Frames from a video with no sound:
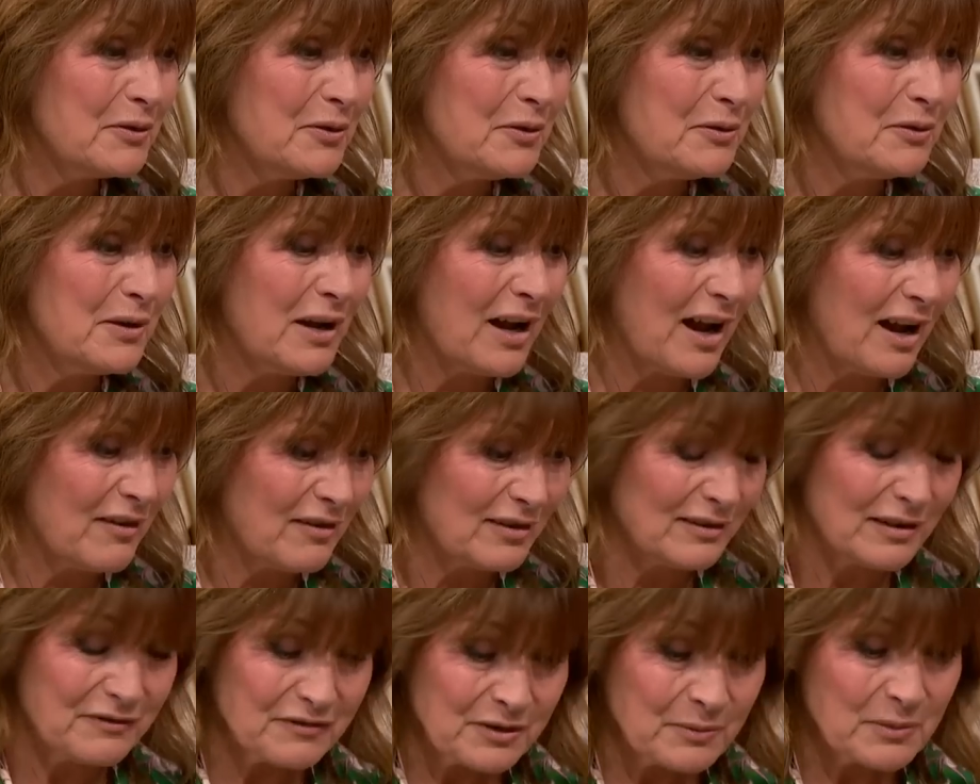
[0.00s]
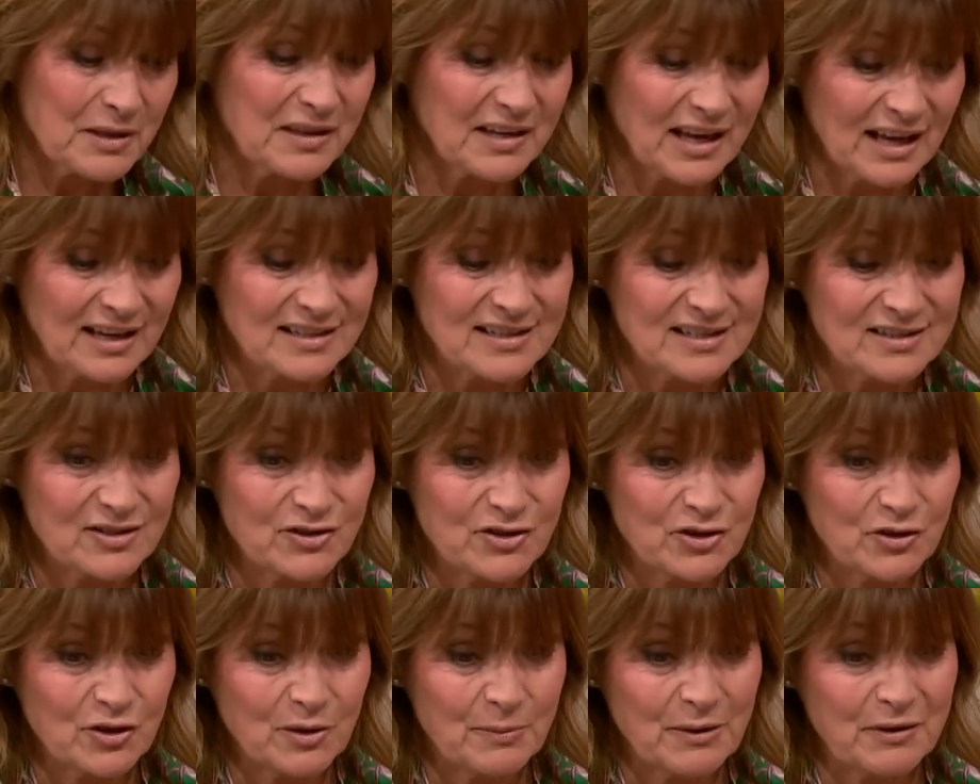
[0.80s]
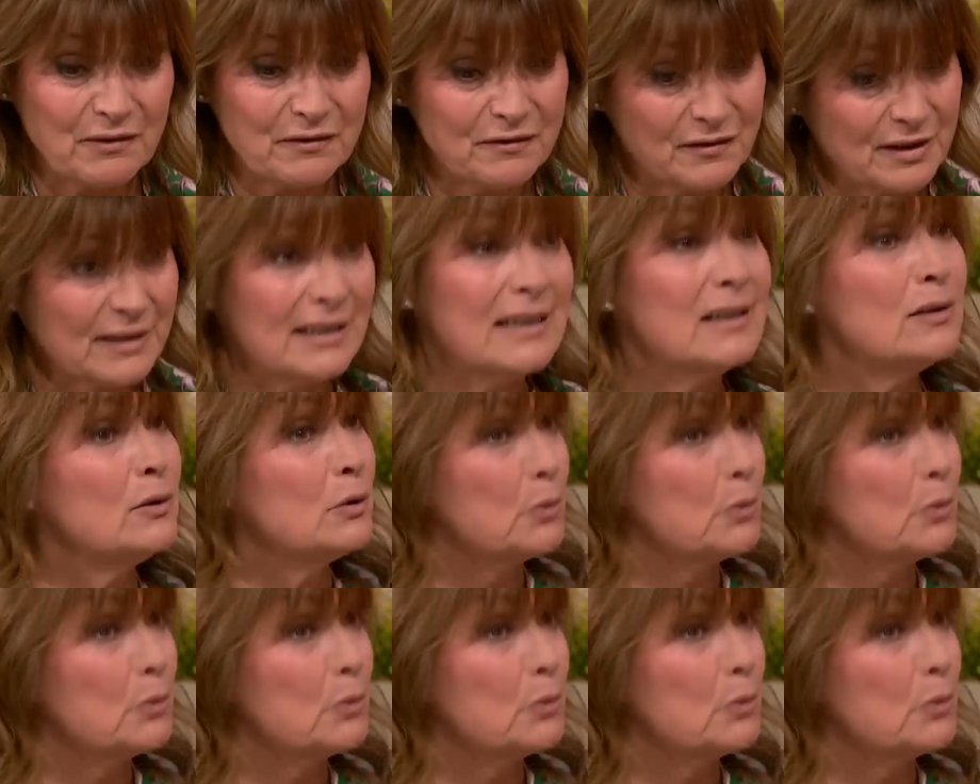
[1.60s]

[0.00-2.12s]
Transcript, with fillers: who are living with cancer talk about feeling